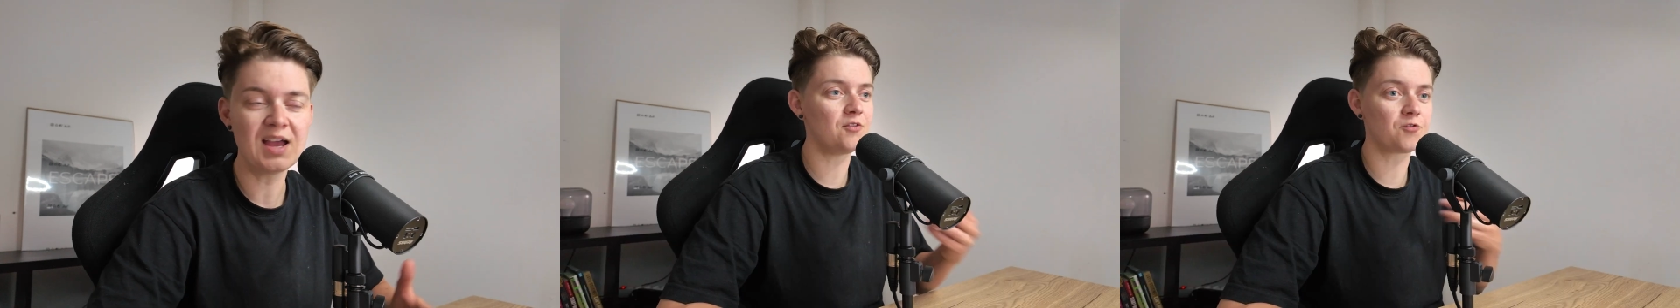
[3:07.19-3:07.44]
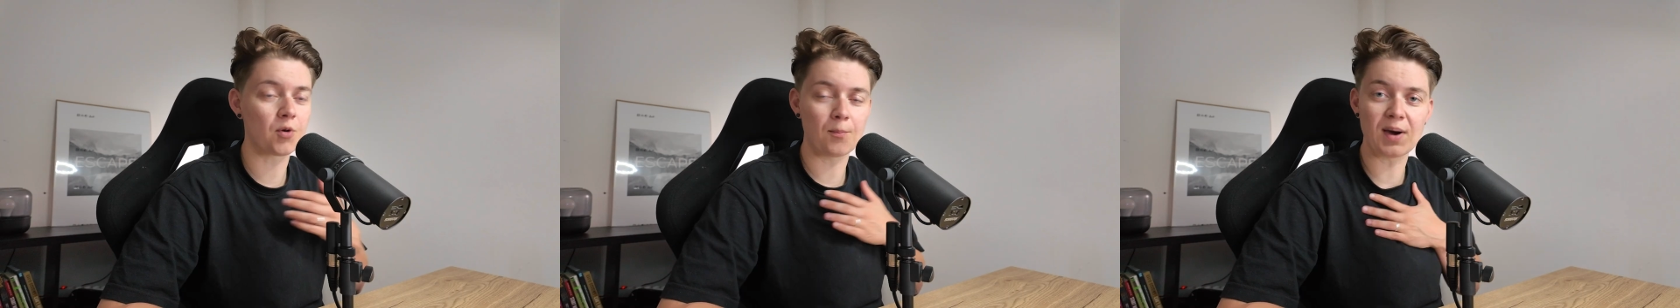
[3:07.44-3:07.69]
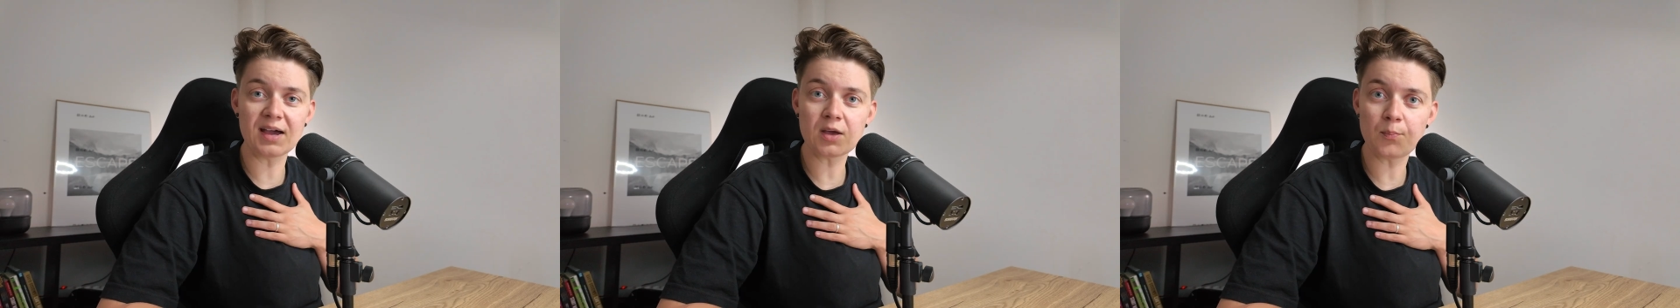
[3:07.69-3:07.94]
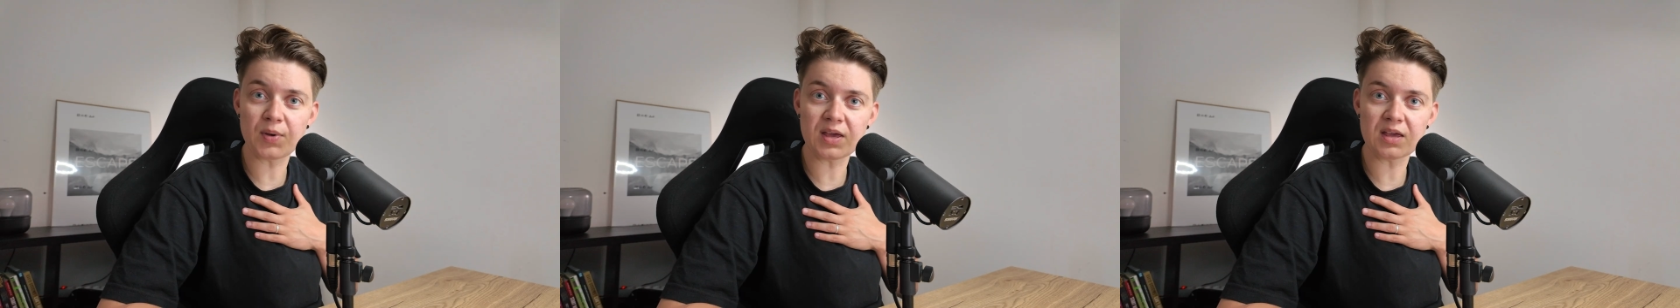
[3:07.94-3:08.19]
And from my
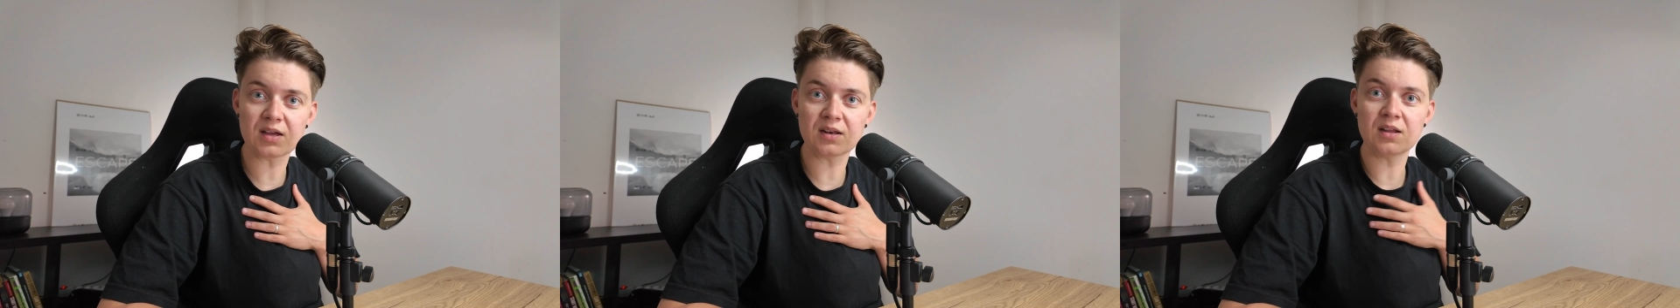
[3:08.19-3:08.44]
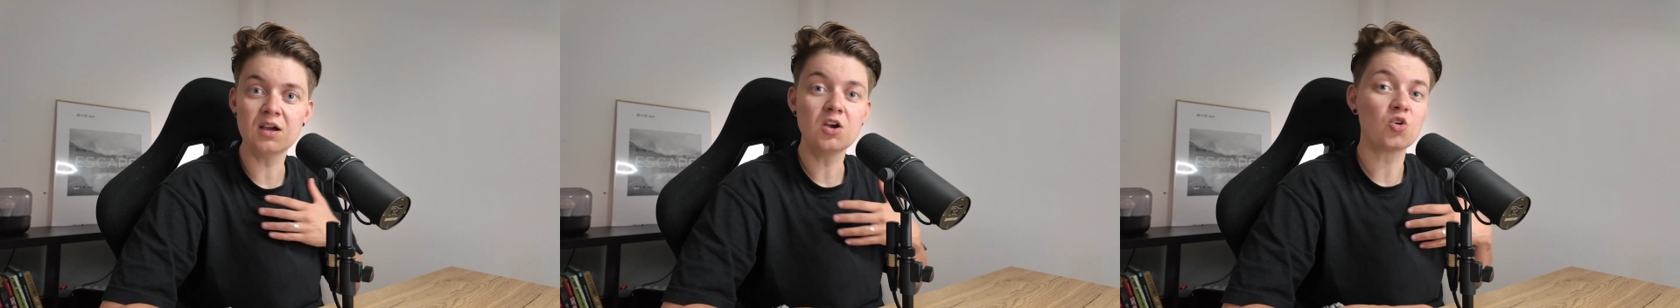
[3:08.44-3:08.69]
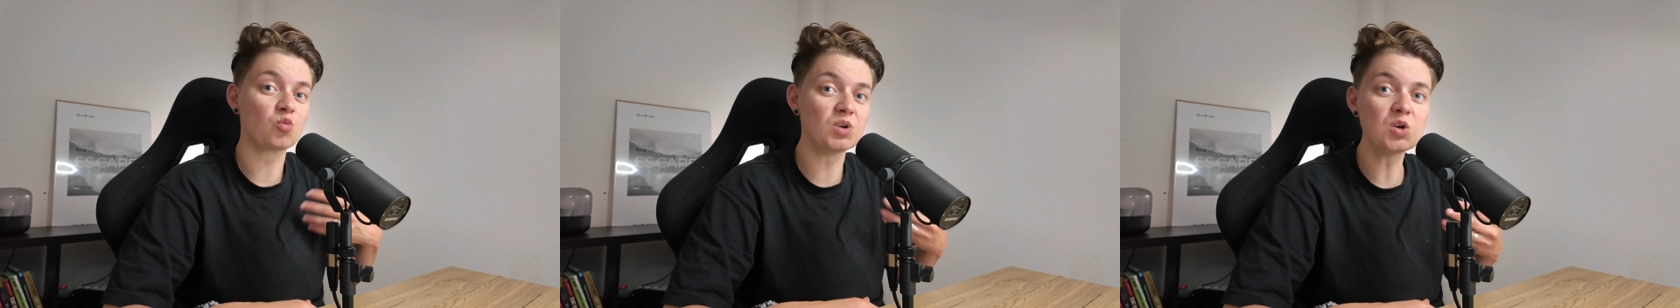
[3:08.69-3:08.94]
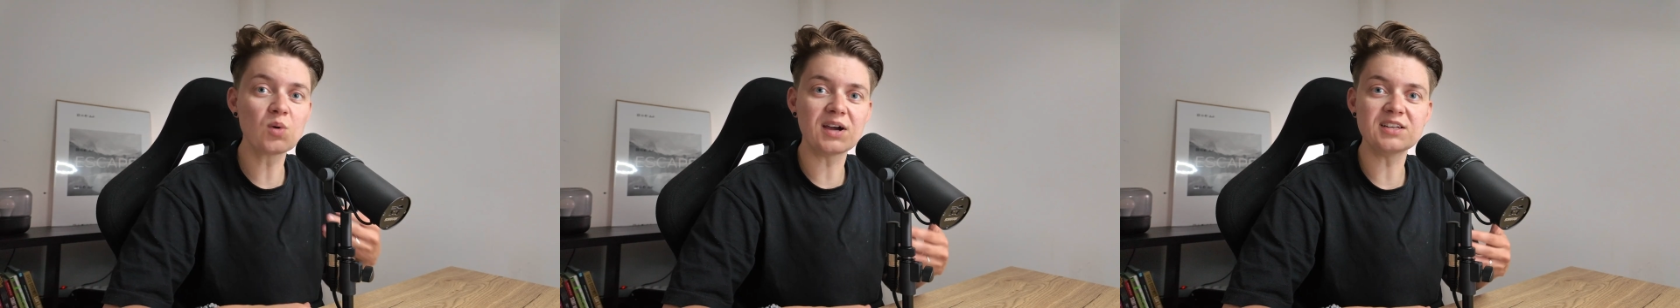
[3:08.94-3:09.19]
opinion,
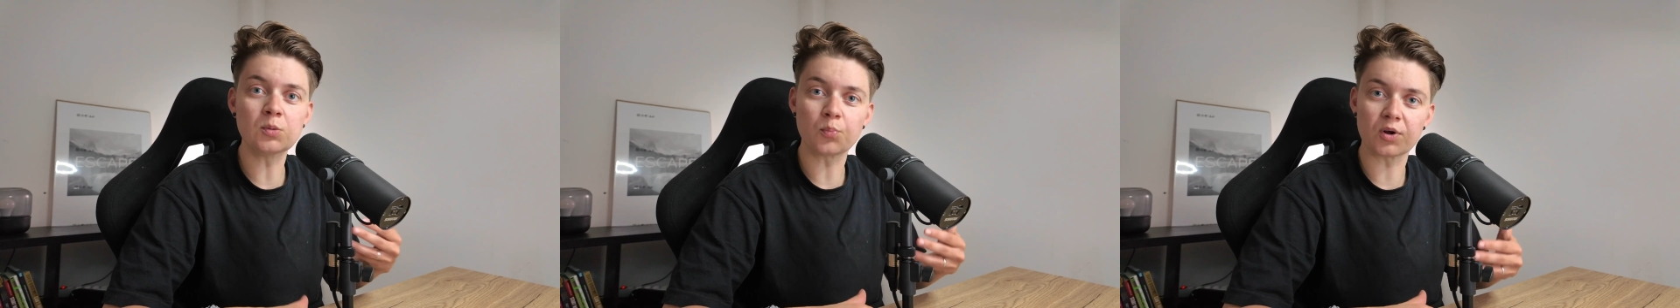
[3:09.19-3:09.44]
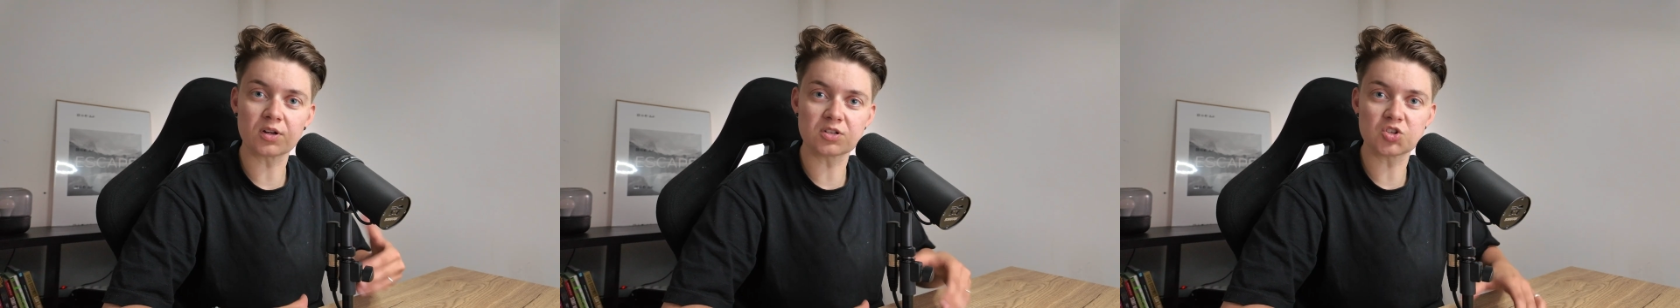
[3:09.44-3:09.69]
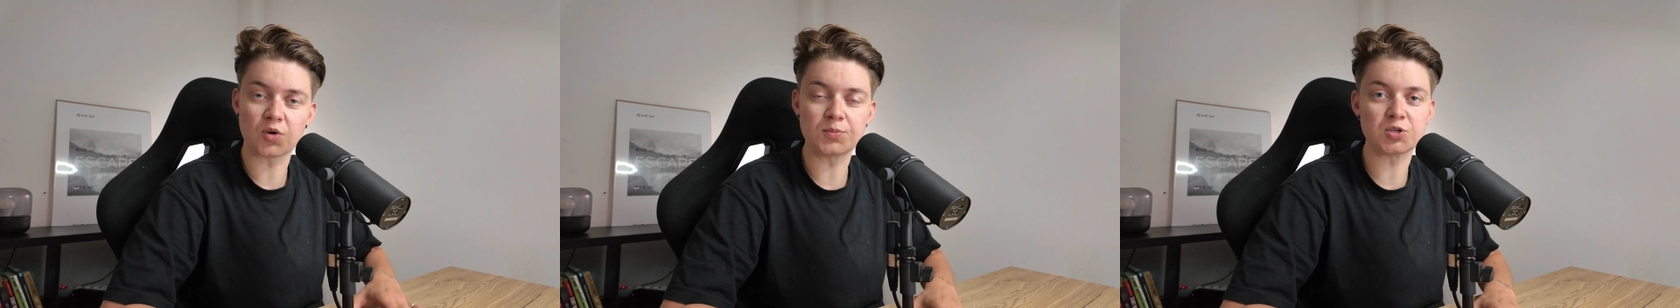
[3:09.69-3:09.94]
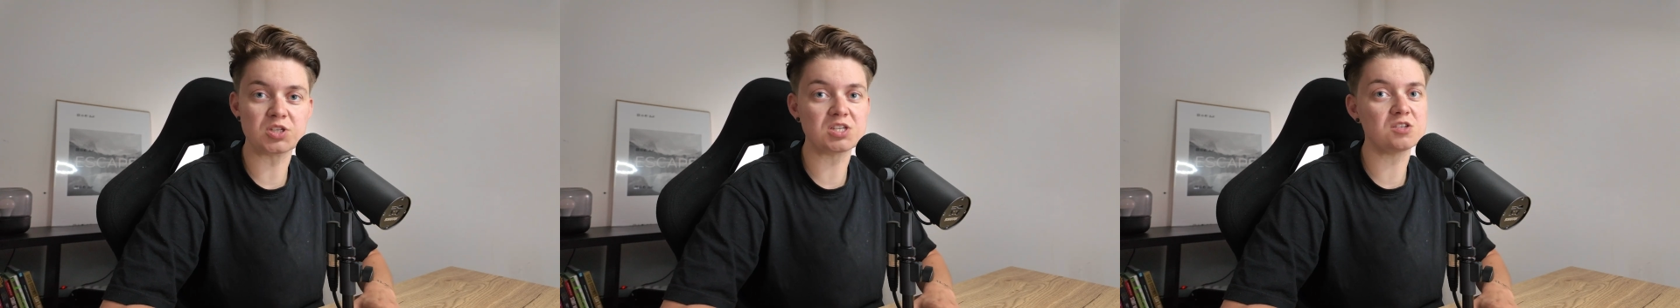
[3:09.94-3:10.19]
rewriting product
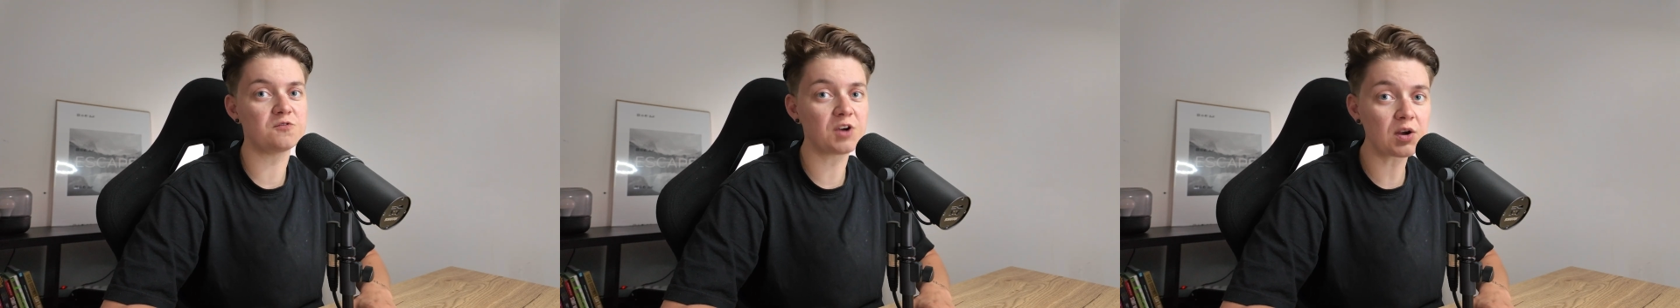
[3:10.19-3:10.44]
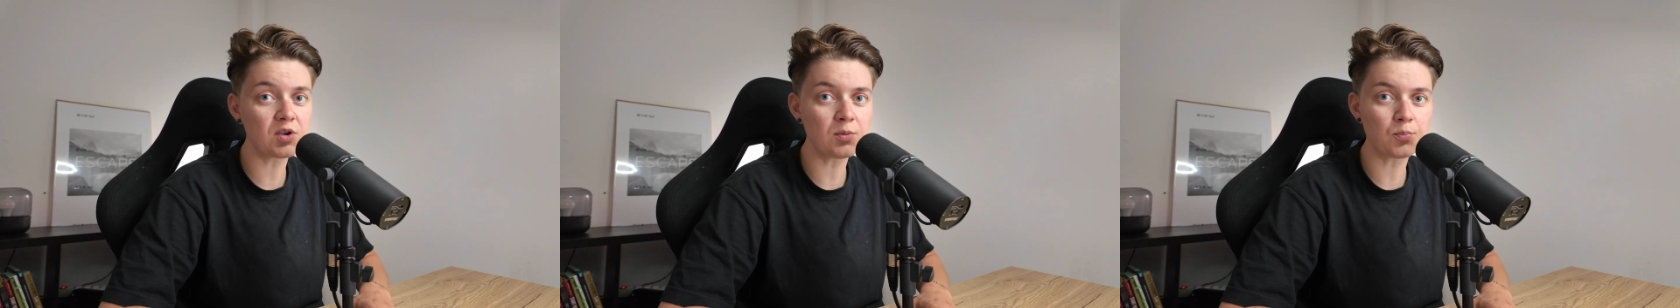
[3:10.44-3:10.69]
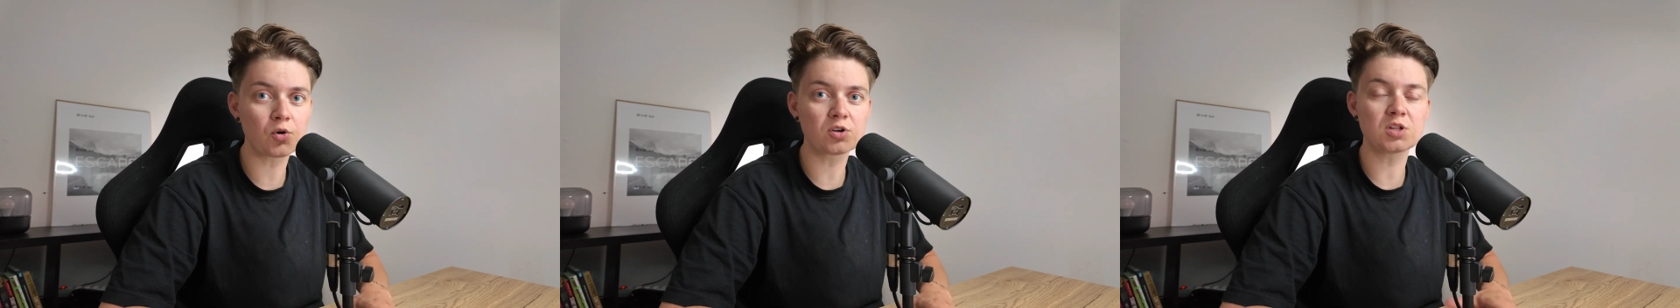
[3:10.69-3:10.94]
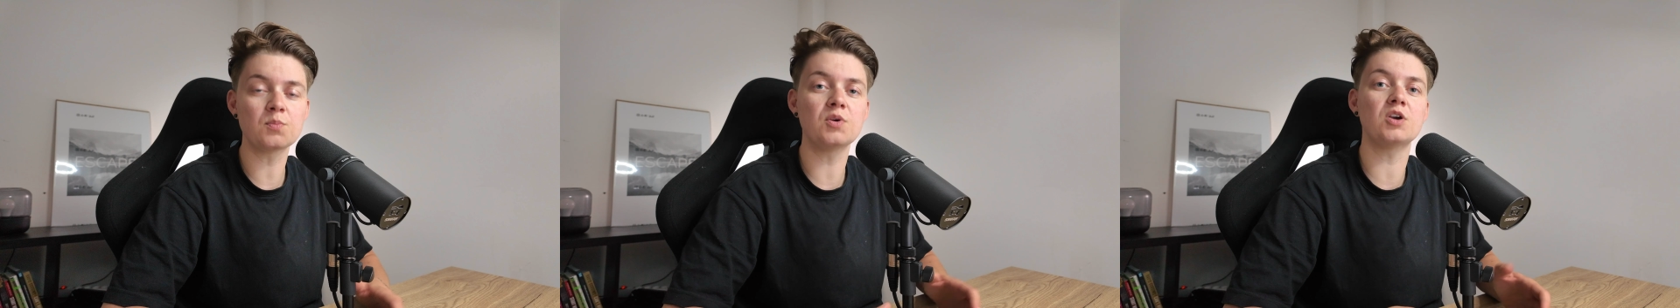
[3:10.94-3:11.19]
descriptions is very
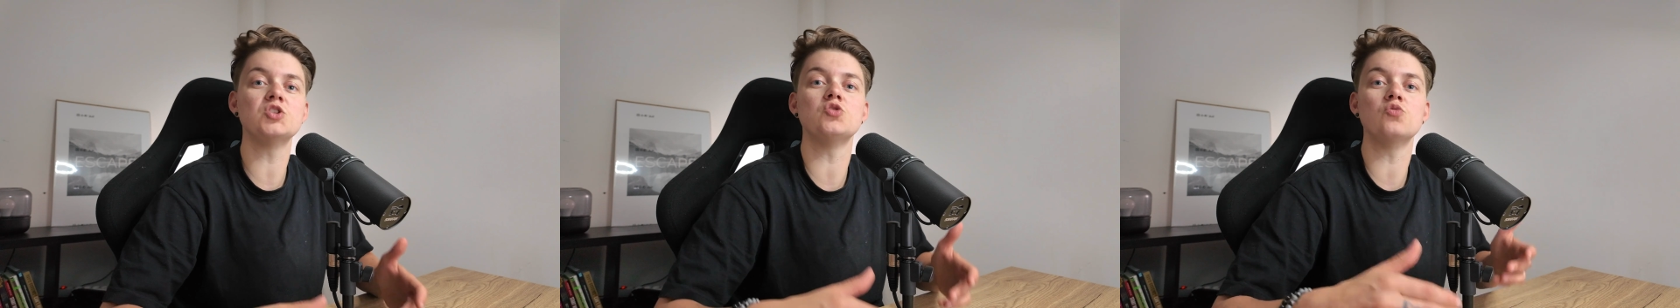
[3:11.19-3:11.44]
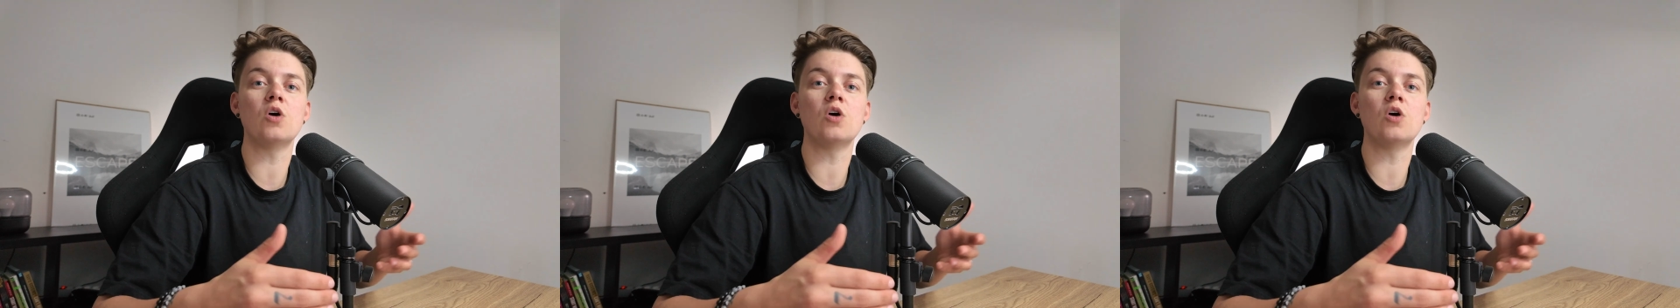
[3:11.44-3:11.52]
important because you